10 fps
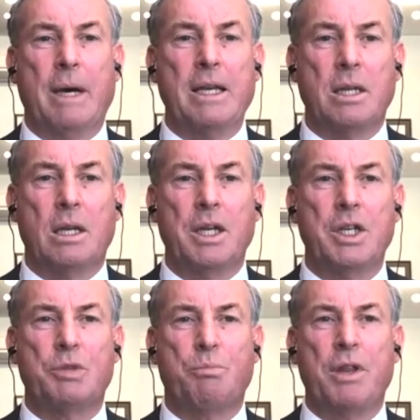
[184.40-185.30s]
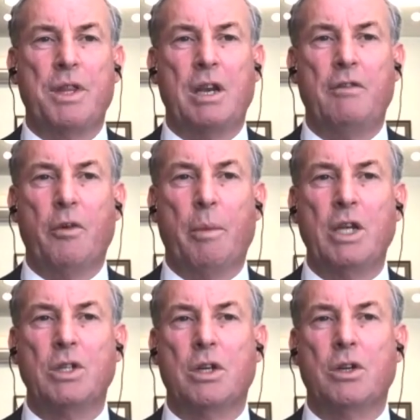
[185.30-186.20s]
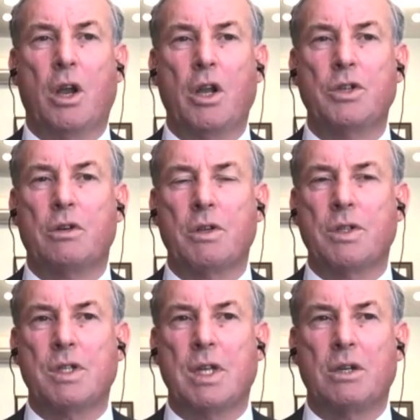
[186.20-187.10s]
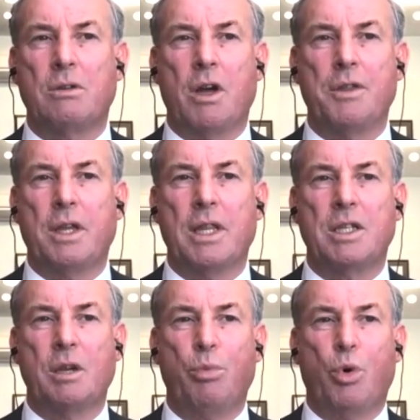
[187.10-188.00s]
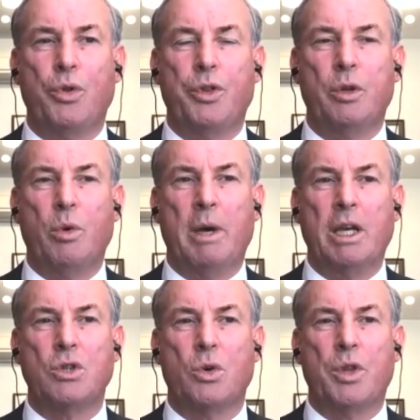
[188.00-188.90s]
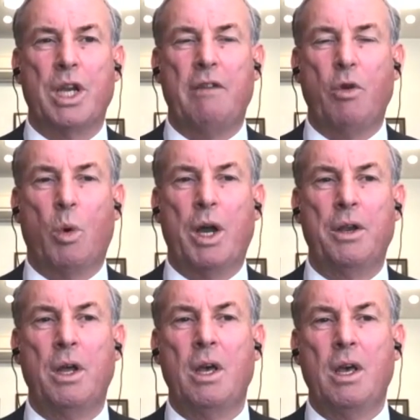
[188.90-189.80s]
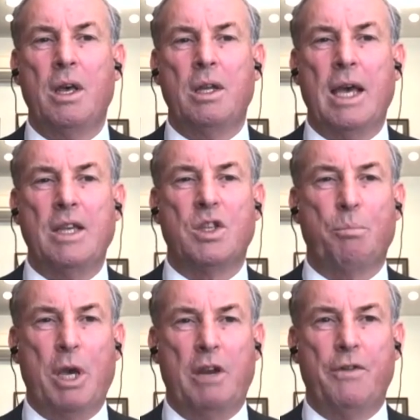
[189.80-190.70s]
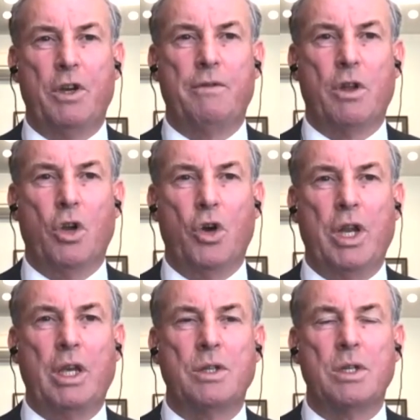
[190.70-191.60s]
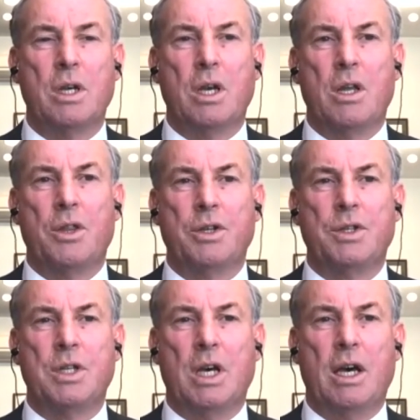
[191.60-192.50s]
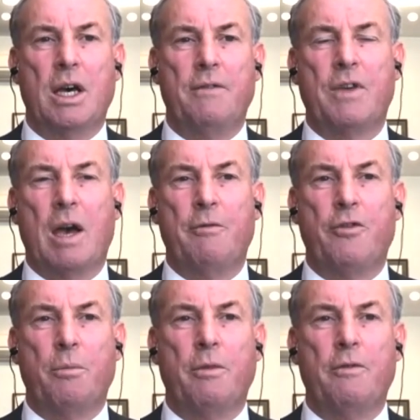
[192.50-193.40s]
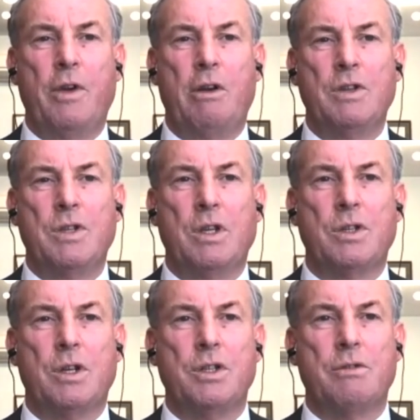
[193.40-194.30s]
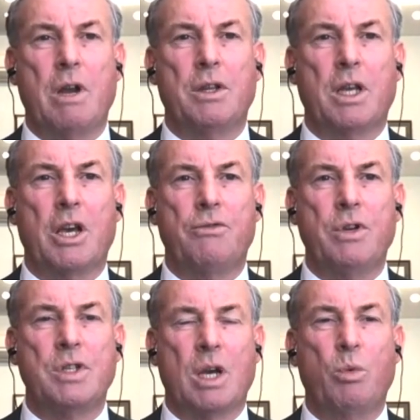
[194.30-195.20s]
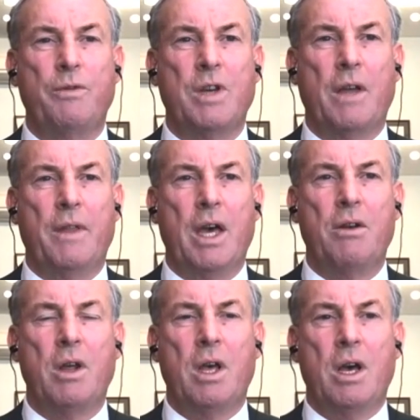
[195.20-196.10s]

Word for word: basically to spread that information and knowledge across the sector. I think that's important that we make sure that everyone has the benefit of the learnings that have come from various incidents around the country, so we've done that.